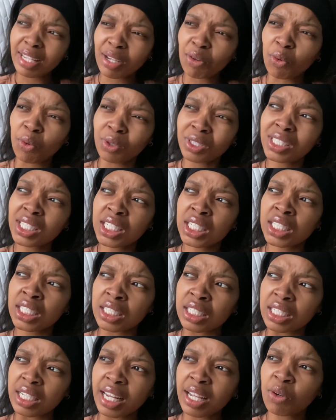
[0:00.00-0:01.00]
Like
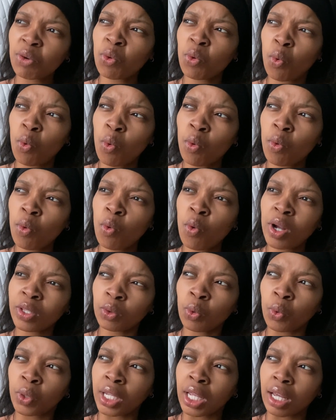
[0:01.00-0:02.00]
kutididi, like
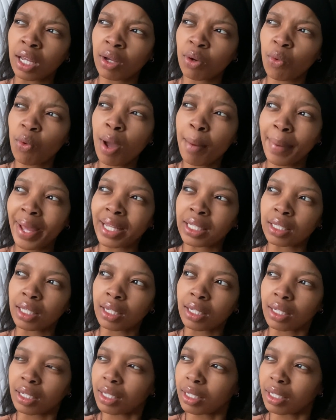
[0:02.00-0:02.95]
kwatonya, kwabata.